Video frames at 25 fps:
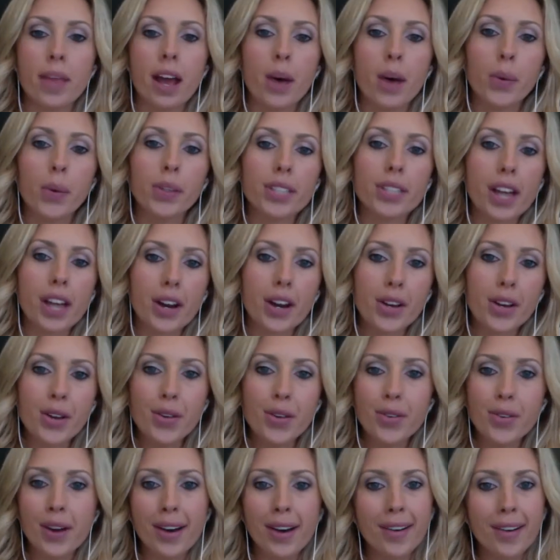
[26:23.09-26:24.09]
I will tell
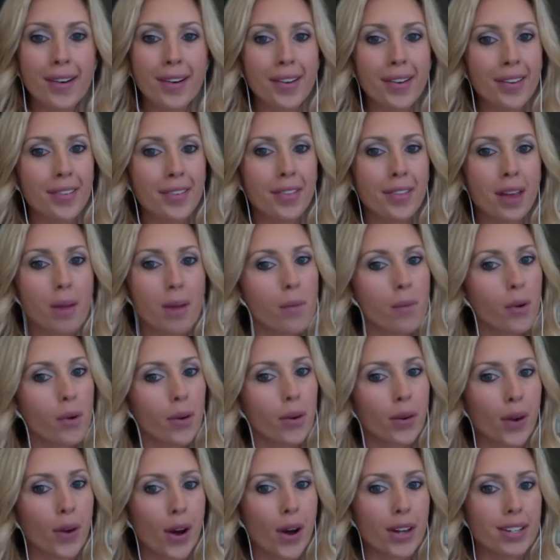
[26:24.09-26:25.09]
you, not all of them
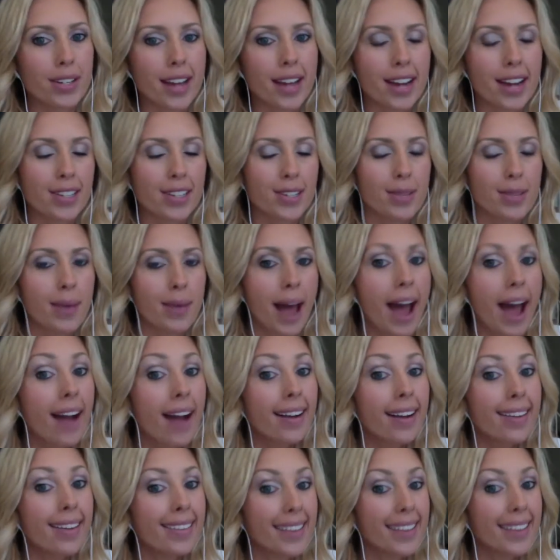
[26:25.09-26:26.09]
will contact you
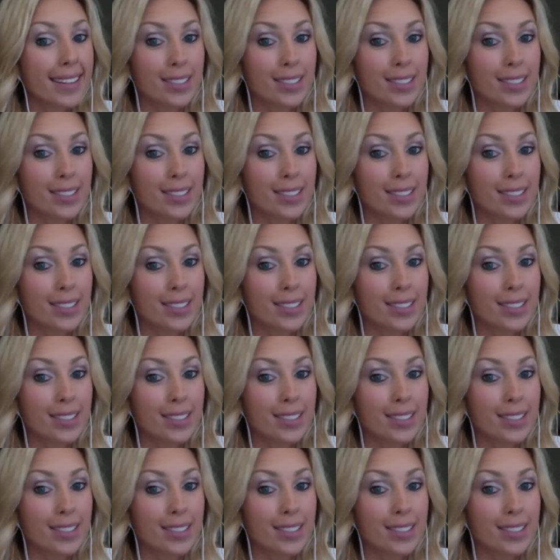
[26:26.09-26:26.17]
back.